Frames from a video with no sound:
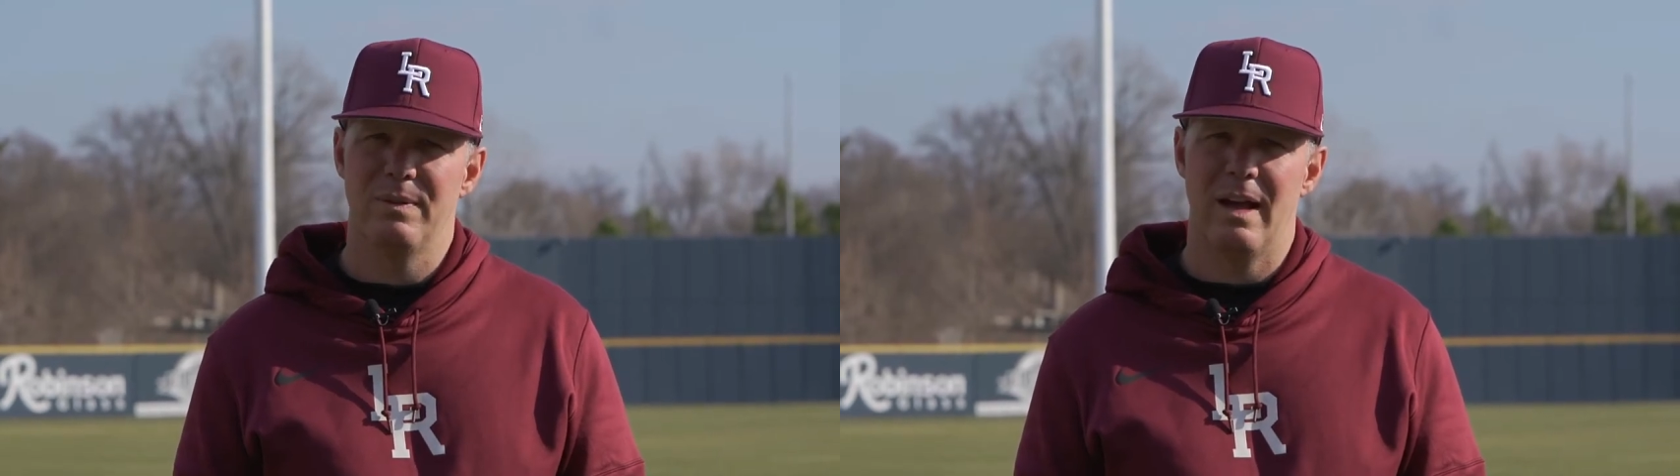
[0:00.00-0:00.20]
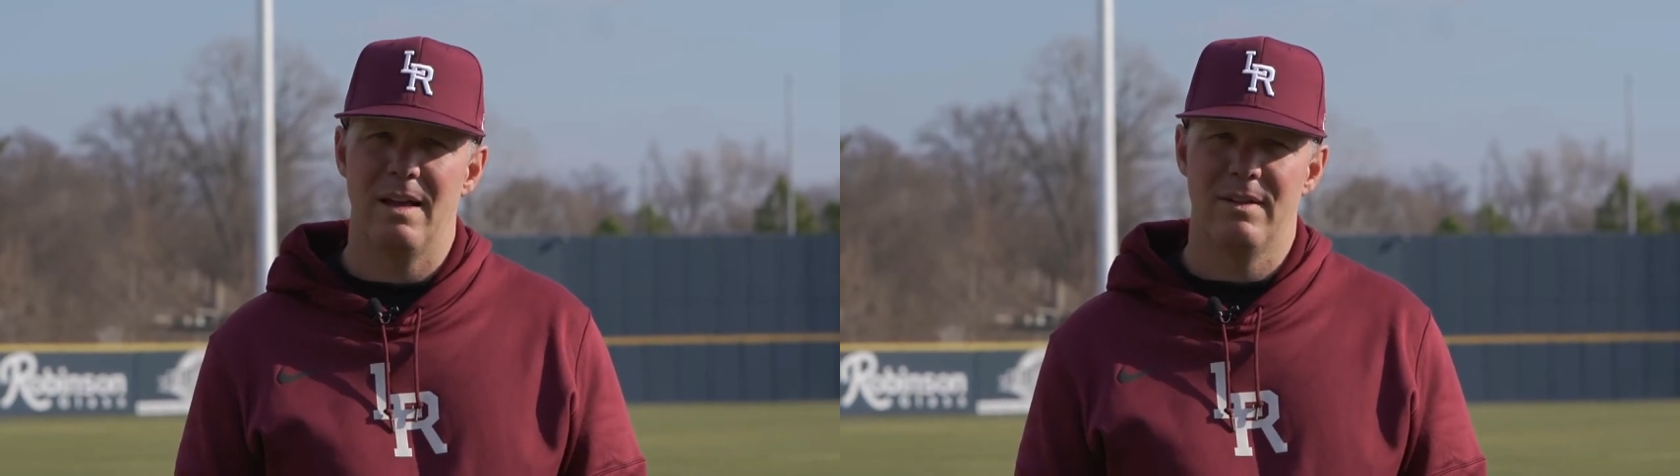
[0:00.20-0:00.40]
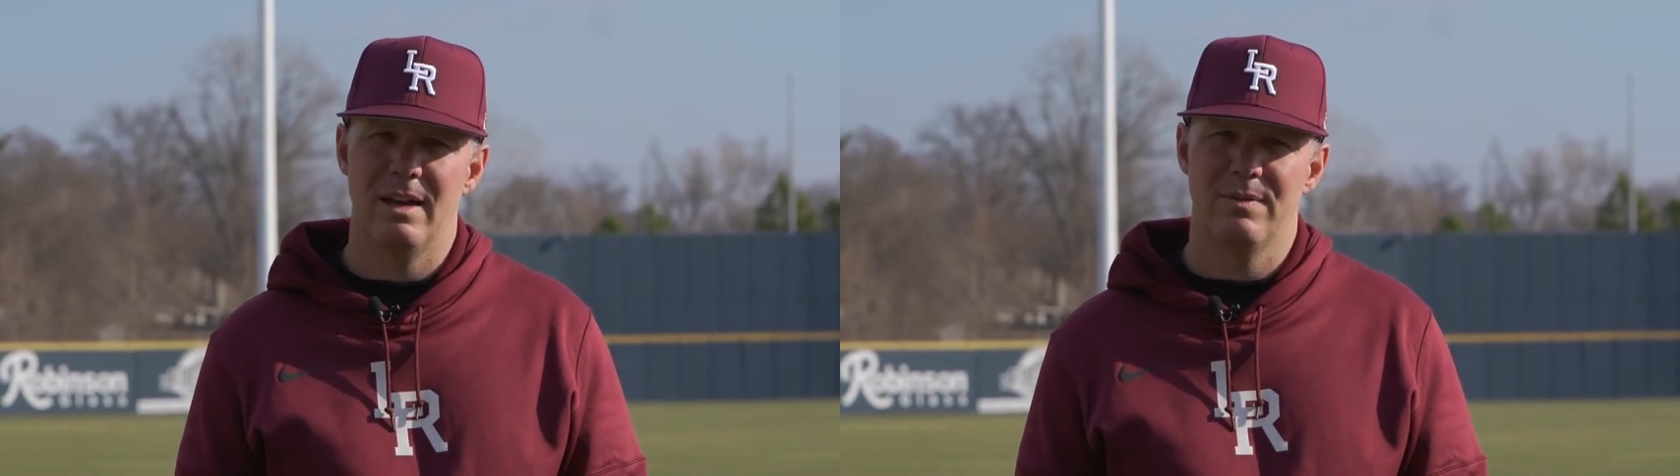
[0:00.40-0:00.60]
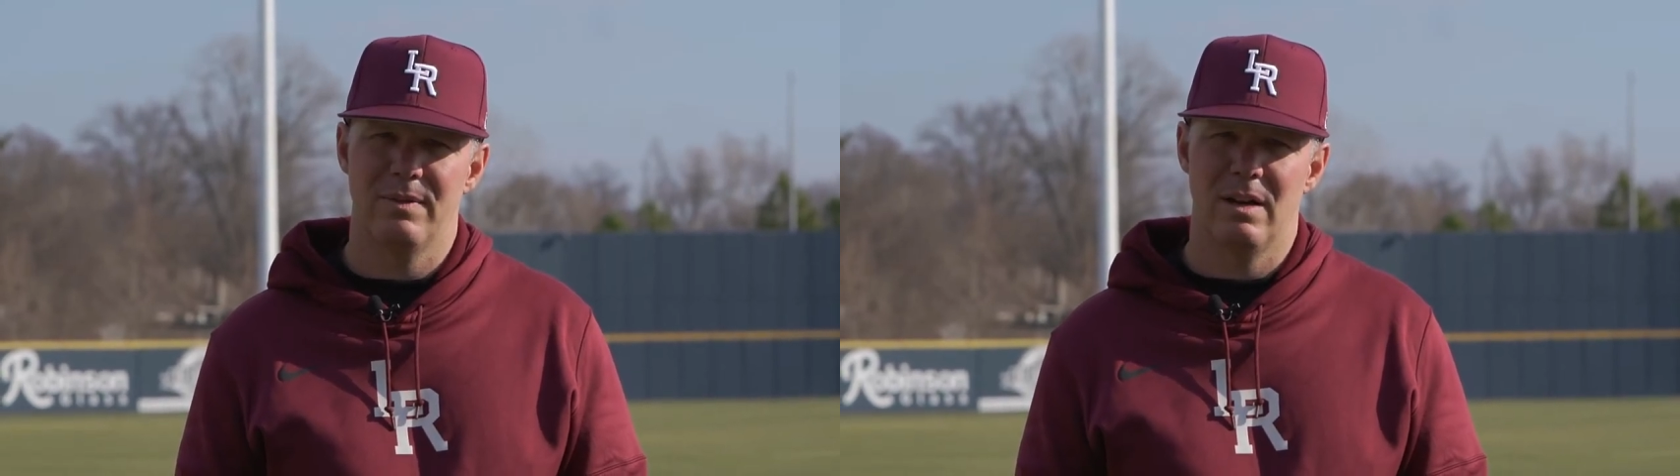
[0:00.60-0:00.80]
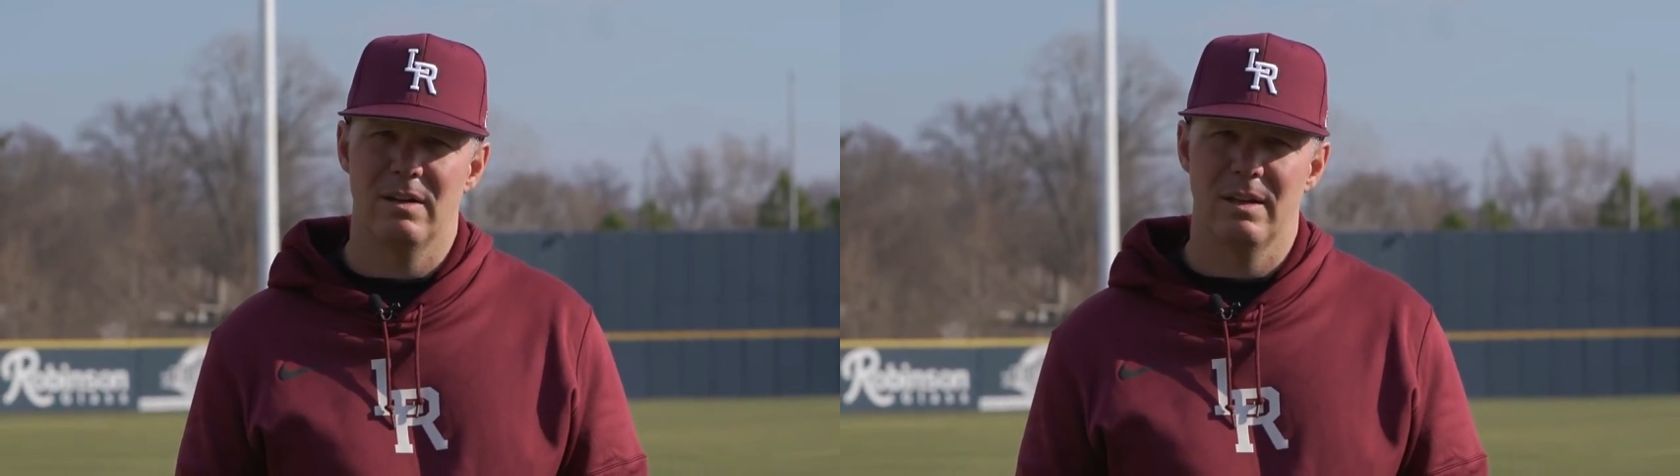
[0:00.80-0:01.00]
five out of
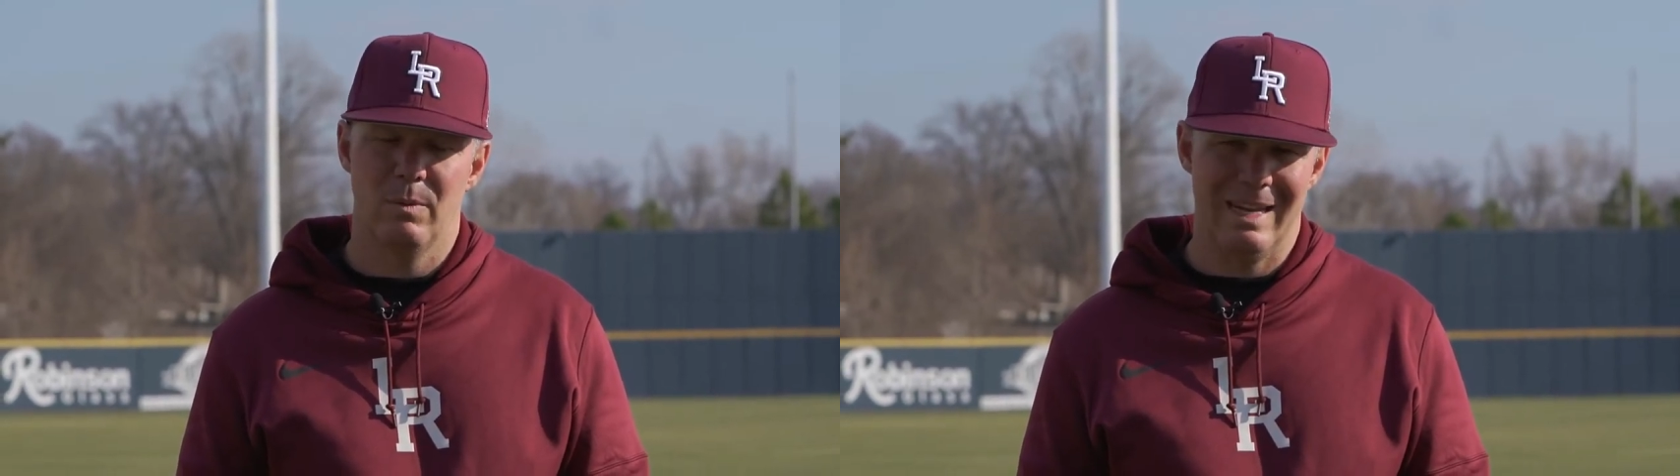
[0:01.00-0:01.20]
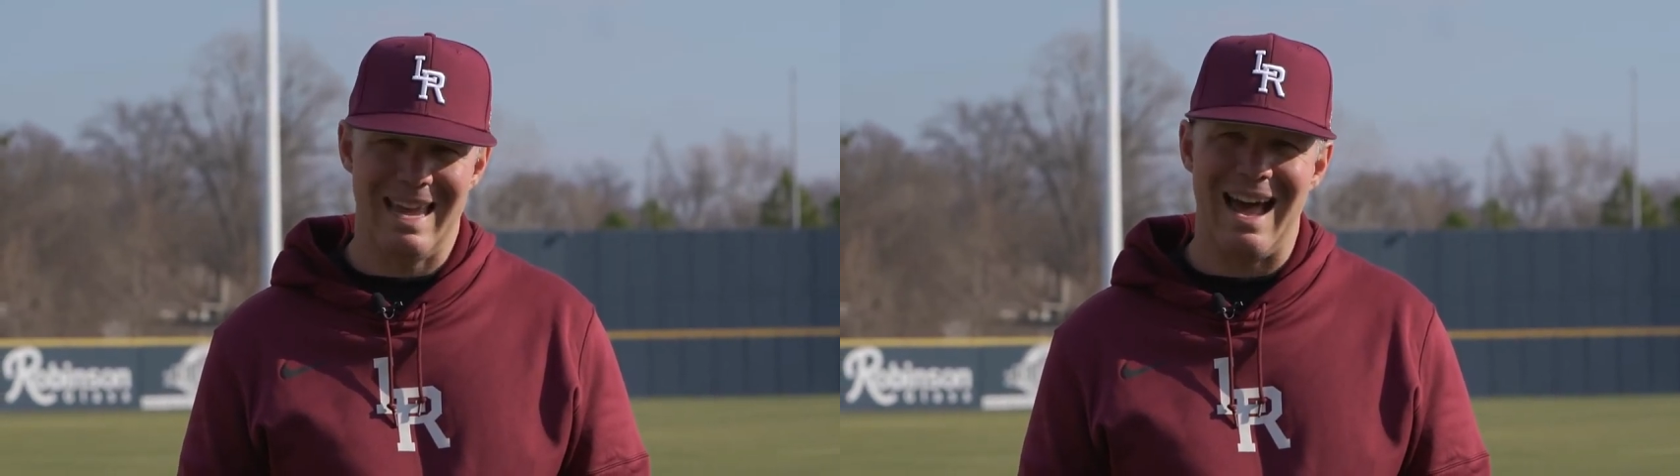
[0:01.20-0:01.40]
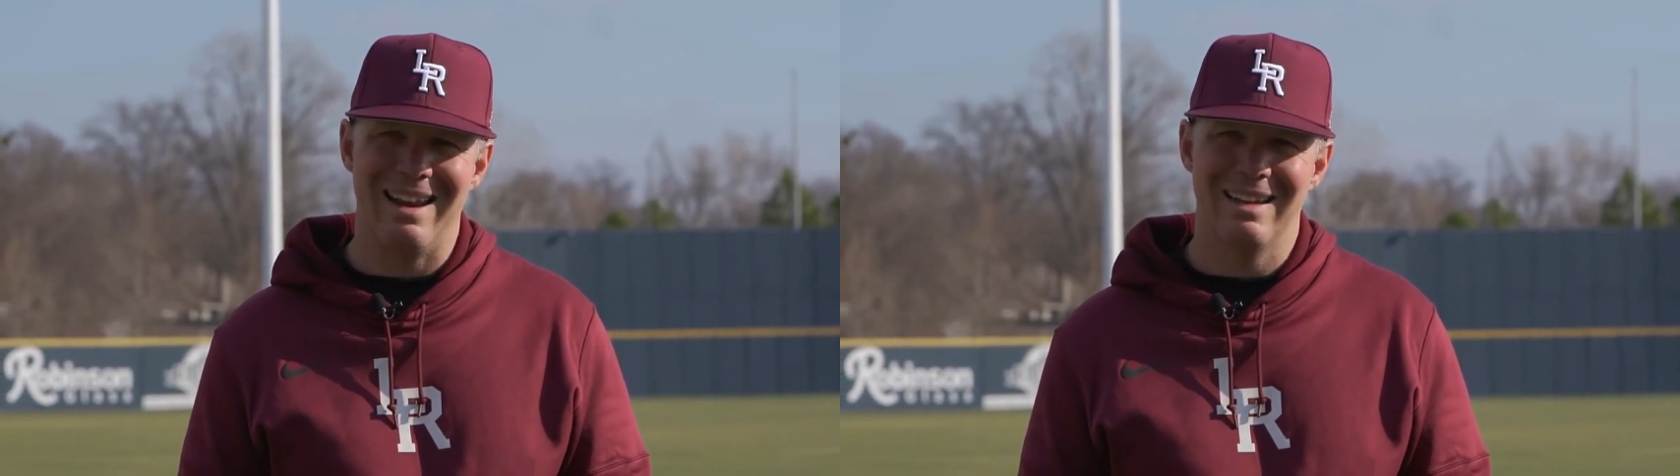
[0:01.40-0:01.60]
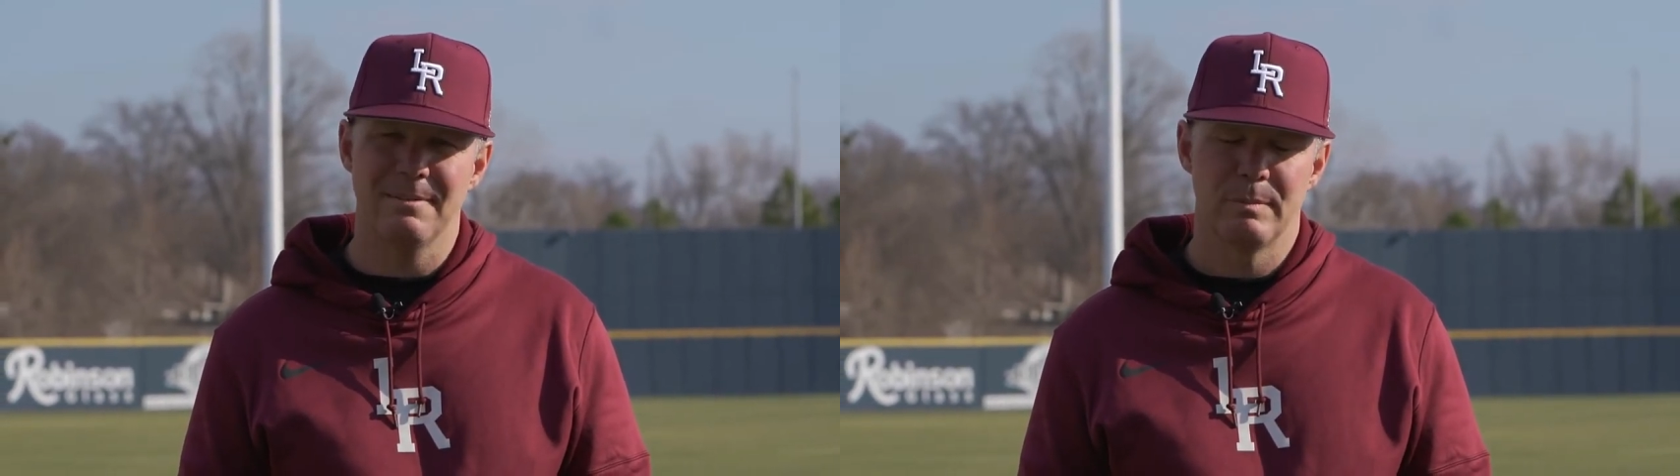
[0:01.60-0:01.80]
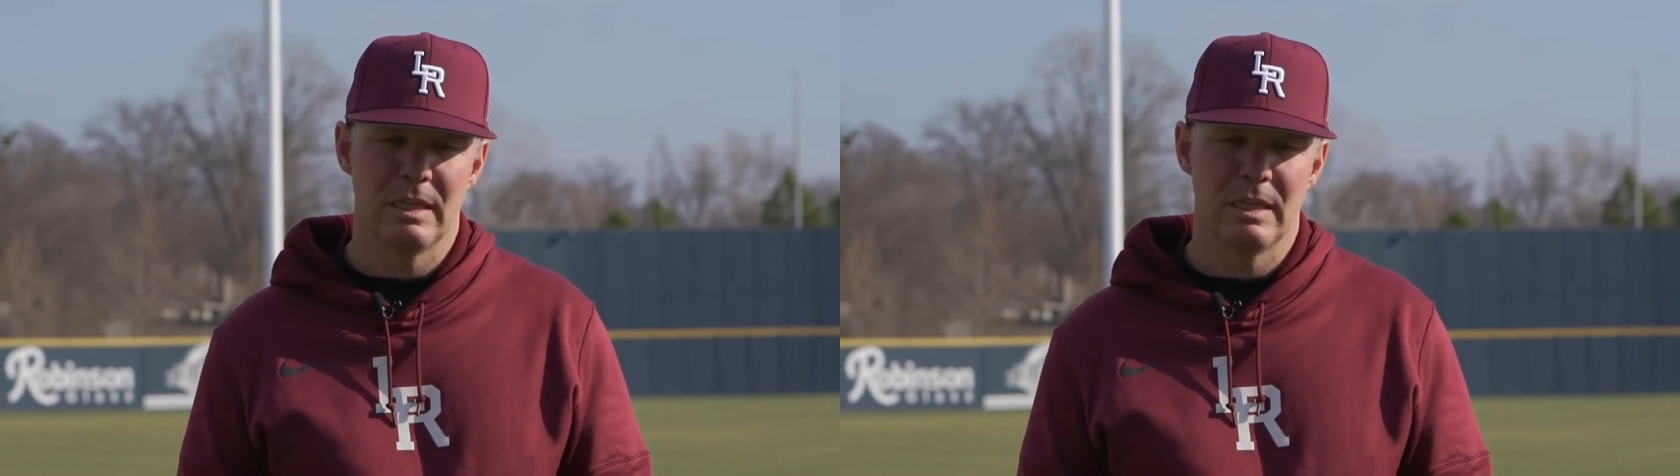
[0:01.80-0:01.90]
funk, and we got it.